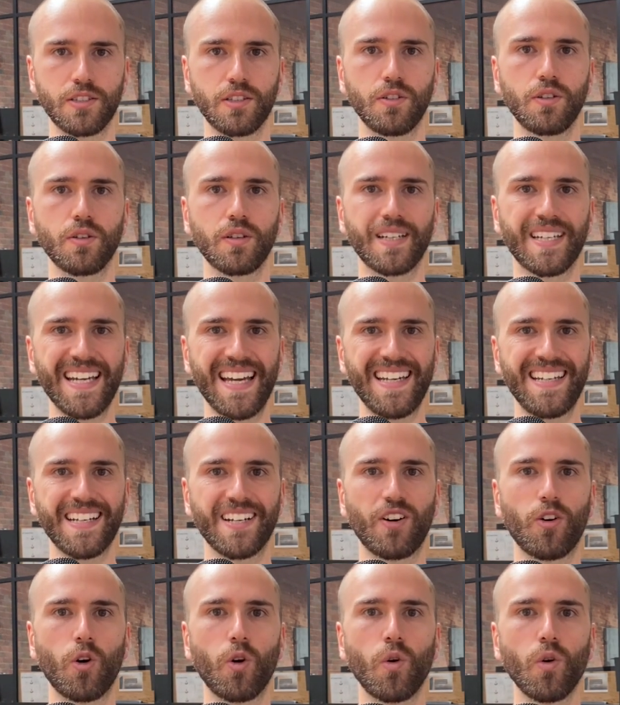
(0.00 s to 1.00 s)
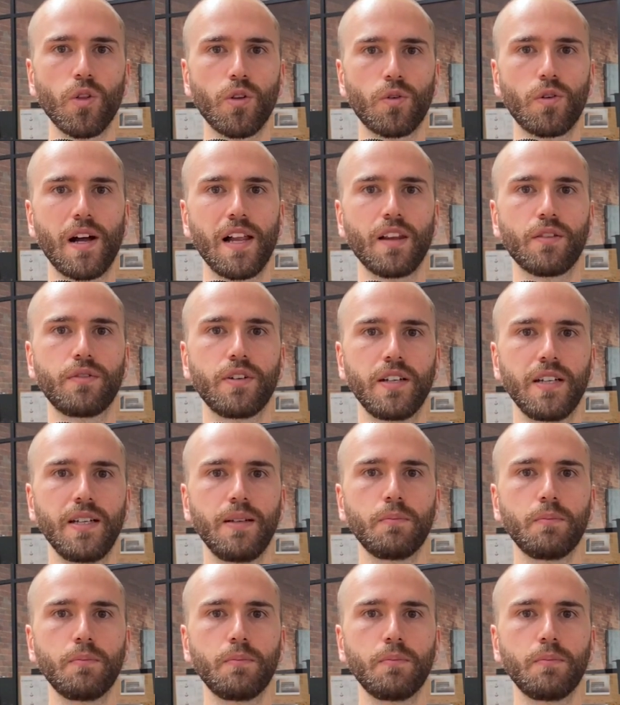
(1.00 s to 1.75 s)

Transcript: So you're getting all the relevant